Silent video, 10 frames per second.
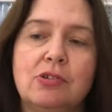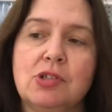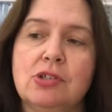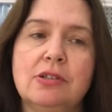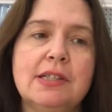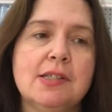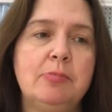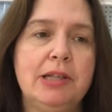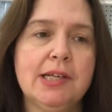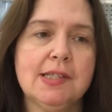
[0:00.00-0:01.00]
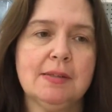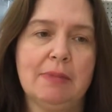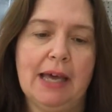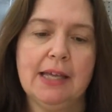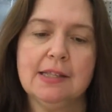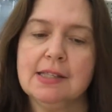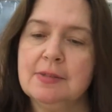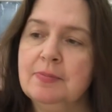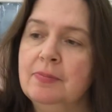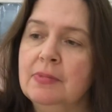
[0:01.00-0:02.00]
they're sold as placemats,
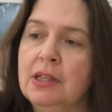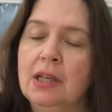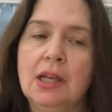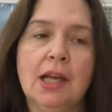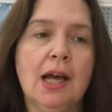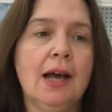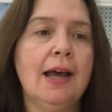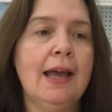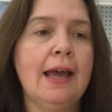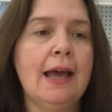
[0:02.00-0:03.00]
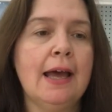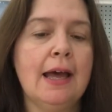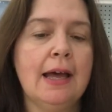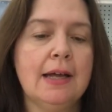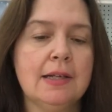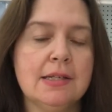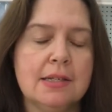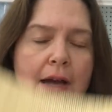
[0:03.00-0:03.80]
and